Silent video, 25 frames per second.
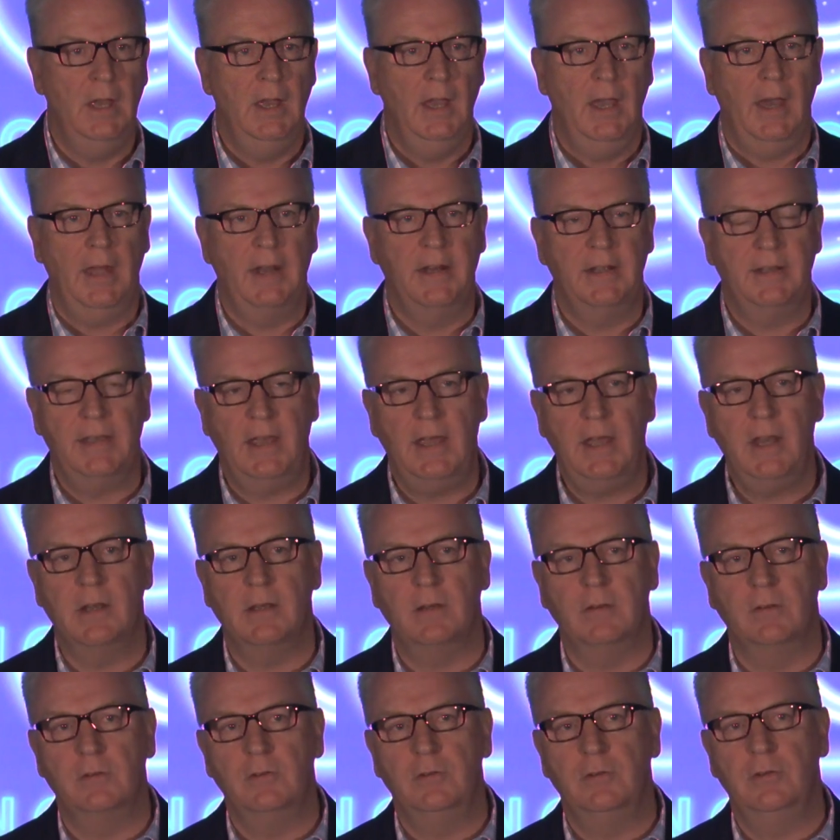And
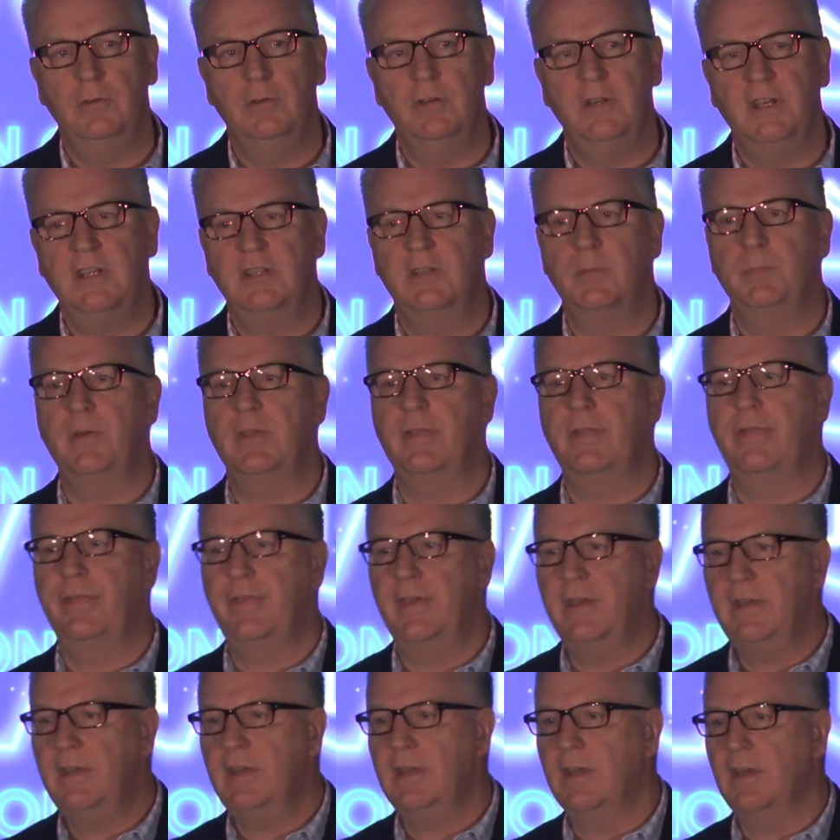again, you need to be
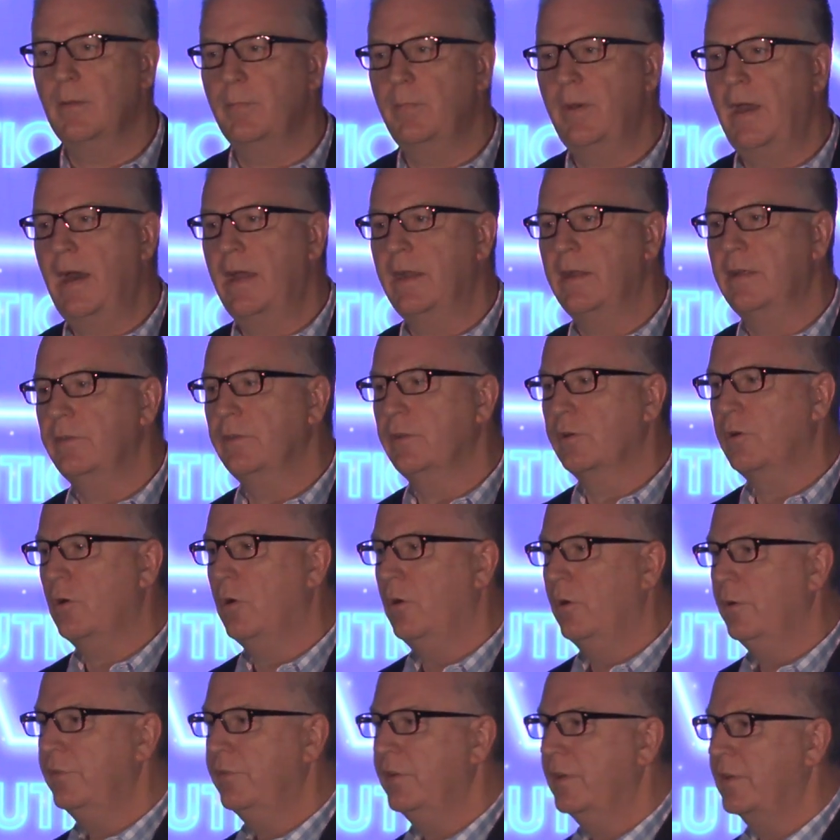thinking about, in the
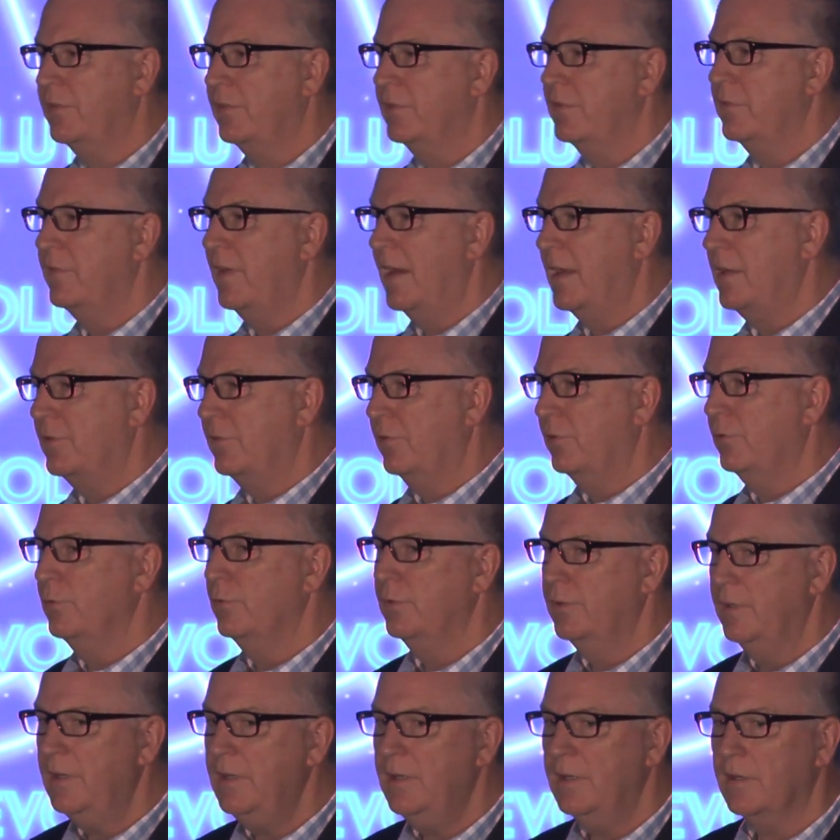context of that 2
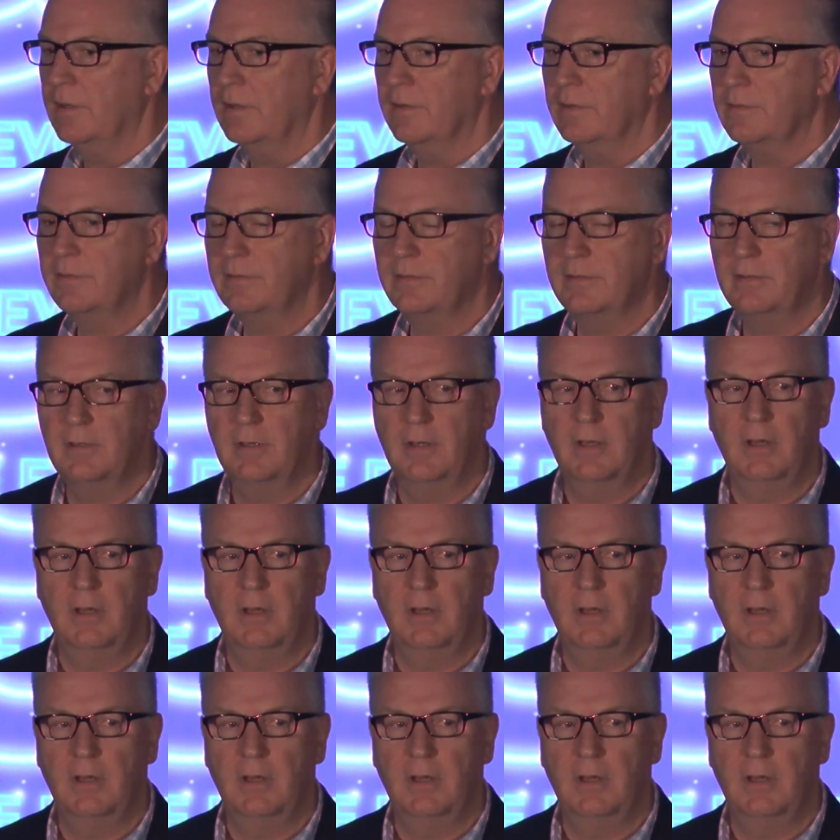years,